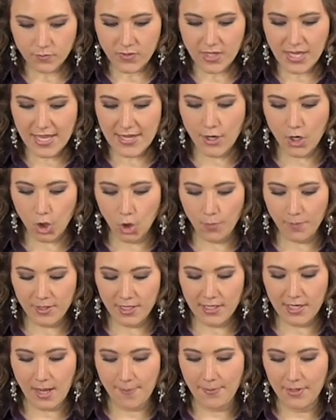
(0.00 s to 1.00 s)
and open
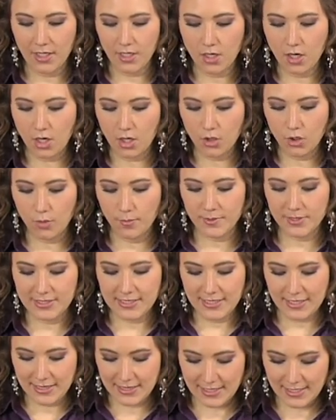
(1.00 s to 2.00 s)
it up. And a card opens
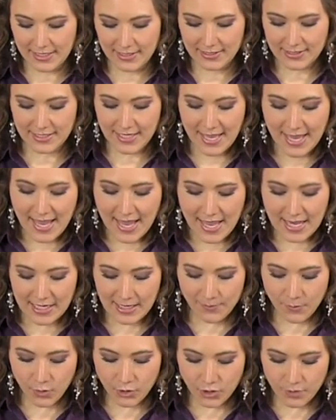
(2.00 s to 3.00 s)
like this. And
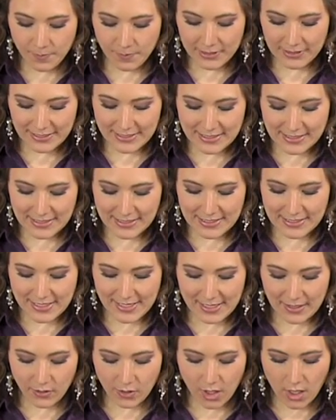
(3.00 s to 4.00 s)
I'm going to place it
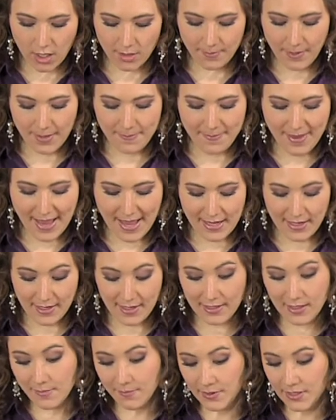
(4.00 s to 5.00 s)
down on my mat. And
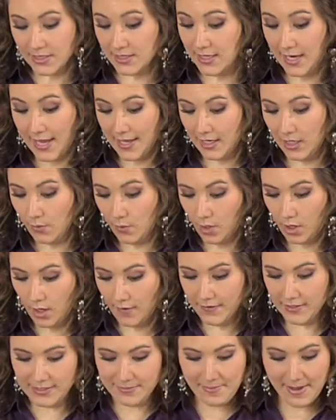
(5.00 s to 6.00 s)
I can place it anywhere
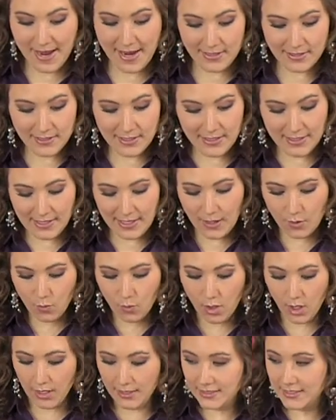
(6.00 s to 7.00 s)
on this mat that I
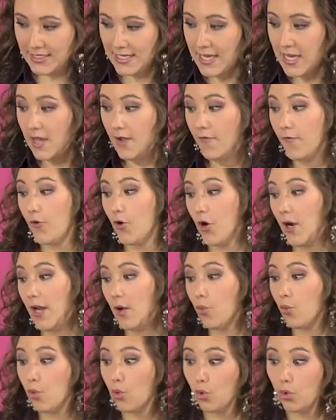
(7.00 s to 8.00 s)
want. For
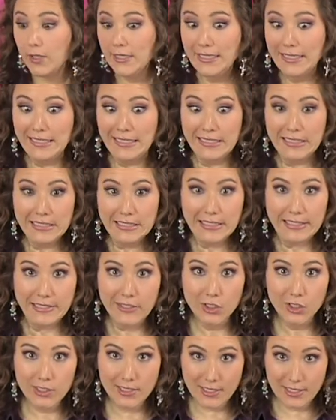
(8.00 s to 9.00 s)
a really
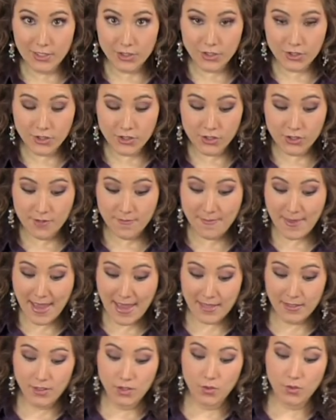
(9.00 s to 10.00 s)
good adhesion to the
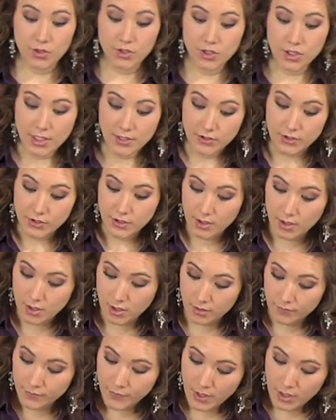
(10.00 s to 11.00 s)
mat, you can just, you
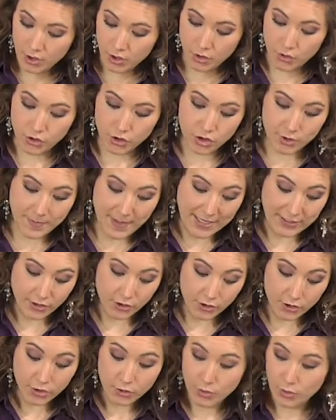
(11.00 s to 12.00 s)
know, use your
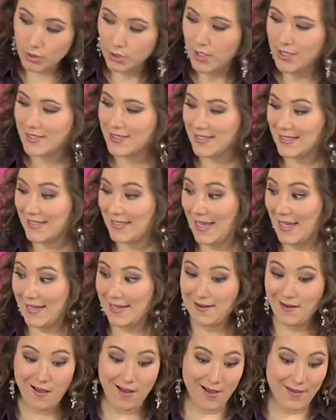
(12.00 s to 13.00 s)
spatula tool to get
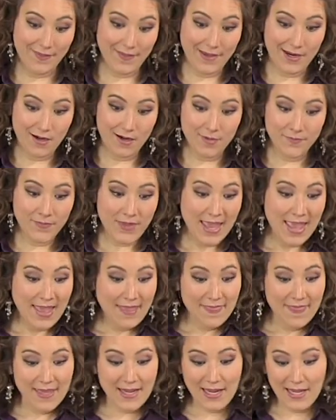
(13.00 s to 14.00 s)
it on there.
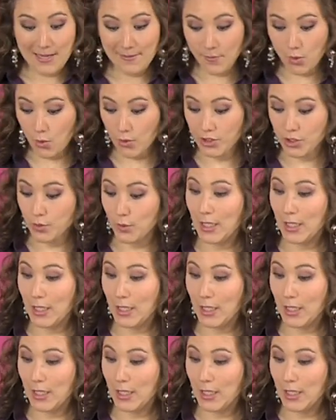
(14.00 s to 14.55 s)
Then I am going to